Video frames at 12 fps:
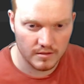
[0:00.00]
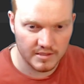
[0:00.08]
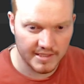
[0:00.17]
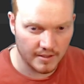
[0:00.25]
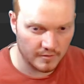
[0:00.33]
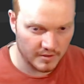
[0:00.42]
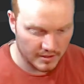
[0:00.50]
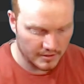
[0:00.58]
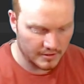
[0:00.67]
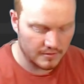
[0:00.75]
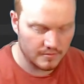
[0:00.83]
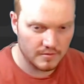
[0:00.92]
down
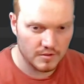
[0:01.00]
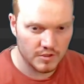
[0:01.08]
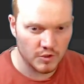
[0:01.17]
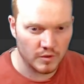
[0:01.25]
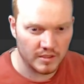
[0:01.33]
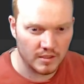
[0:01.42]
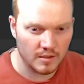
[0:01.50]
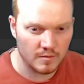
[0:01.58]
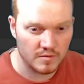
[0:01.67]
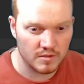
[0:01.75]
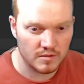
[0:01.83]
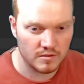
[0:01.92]
here. So when it
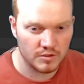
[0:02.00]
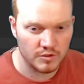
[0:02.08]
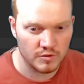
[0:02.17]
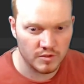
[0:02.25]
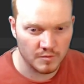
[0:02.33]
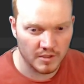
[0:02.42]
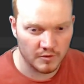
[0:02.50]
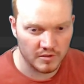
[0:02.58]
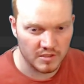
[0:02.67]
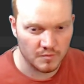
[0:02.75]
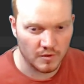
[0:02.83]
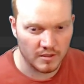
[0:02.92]
comes to some kind of
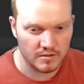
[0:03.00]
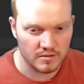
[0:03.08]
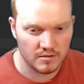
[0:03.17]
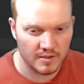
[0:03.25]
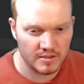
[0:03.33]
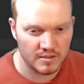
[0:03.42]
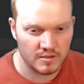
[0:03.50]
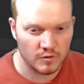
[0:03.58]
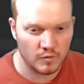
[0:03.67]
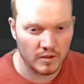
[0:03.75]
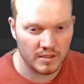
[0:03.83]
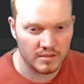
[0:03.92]
response, I still
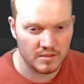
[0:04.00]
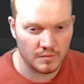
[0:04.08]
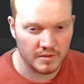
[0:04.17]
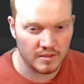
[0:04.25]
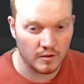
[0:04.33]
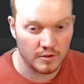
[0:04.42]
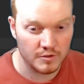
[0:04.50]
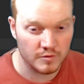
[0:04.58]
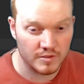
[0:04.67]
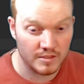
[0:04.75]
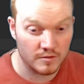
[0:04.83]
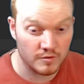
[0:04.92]
want it to play R two
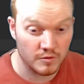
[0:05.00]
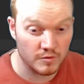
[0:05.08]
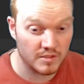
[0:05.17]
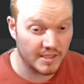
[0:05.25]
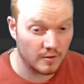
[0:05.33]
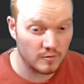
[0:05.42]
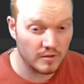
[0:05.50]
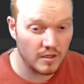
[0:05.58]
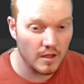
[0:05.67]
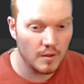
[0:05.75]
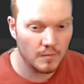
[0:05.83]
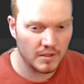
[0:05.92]
D two sound,
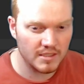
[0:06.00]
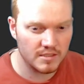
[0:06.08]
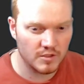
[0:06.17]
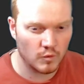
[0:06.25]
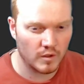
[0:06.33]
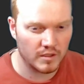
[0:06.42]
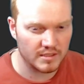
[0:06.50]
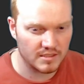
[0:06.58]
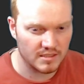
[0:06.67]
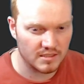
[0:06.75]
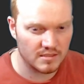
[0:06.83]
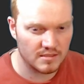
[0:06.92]
but I still want it
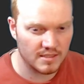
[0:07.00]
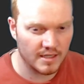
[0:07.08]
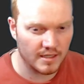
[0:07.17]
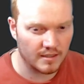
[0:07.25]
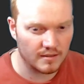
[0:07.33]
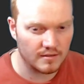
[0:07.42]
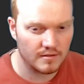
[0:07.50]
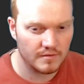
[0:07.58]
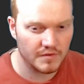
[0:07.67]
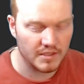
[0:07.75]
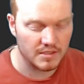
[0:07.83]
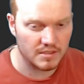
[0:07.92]
to say
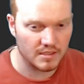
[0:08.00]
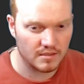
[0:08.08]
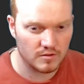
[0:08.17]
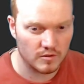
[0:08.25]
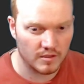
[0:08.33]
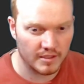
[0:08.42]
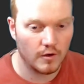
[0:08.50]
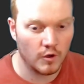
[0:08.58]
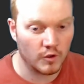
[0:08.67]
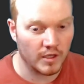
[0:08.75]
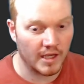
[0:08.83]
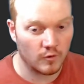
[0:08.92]
these things. So like,
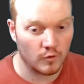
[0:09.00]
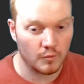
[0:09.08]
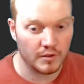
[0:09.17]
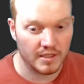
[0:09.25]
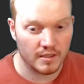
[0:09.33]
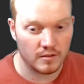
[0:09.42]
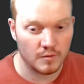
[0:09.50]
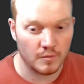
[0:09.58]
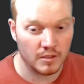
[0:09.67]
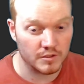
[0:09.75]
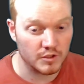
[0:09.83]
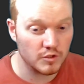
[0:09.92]
okay, I will bring that up
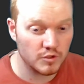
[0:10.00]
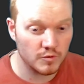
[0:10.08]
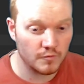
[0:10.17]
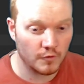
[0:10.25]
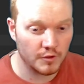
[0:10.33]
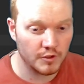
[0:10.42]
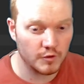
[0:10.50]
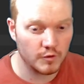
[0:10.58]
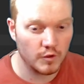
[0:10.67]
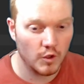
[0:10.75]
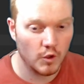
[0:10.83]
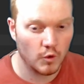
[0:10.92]
YouTube for
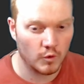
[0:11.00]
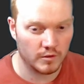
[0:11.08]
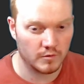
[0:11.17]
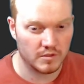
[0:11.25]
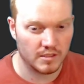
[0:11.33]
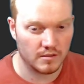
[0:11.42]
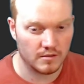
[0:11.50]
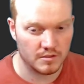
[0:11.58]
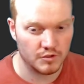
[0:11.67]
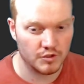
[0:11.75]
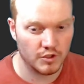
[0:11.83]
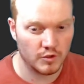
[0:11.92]
you, or it'll tell us
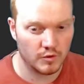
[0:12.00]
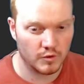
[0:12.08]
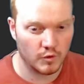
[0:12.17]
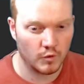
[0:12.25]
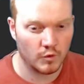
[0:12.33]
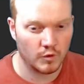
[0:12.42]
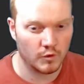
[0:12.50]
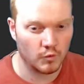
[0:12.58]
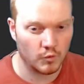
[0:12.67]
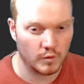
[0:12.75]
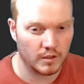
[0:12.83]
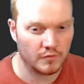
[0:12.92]
a joke, or
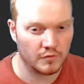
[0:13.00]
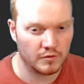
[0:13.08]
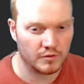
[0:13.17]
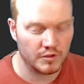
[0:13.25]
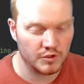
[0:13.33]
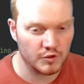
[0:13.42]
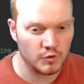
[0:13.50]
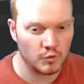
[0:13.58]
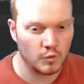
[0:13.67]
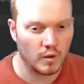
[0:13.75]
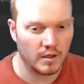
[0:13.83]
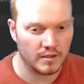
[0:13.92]
whatever you
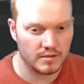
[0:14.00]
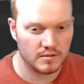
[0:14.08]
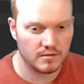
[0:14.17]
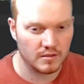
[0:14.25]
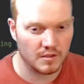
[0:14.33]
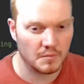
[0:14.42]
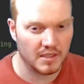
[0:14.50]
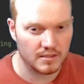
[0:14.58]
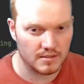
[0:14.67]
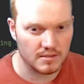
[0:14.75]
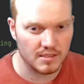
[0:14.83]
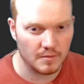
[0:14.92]
want the command
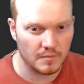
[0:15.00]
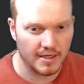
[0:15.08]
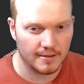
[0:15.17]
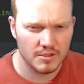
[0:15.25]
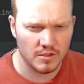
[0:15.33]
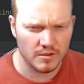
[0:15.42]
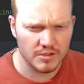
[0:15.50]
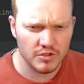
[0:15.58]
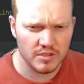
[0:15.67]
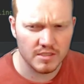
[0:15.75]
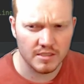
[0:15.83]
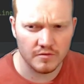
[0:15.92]
to say back. So let's
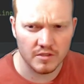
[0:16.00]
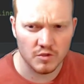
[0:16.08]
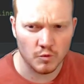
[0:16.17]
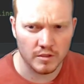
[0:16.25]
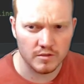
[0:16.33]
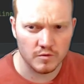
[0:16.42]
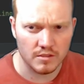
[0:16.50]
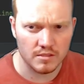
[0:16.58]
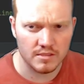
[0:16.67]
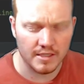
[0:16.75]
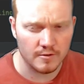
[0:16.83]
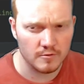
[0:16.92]
just see if this works with the
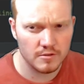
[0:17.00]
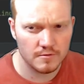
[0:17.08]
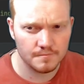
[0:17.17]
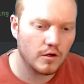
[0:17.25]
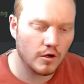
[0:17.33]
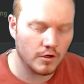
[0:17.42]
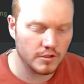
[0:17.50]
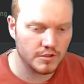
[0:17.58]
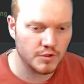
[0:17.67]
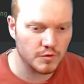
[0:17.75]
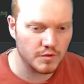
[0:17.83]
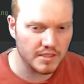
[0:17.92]
sounds. R
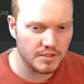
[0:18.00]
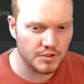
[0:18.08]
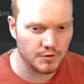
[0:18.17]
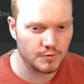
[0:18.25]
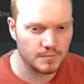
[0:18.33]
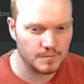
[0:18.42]
two D two.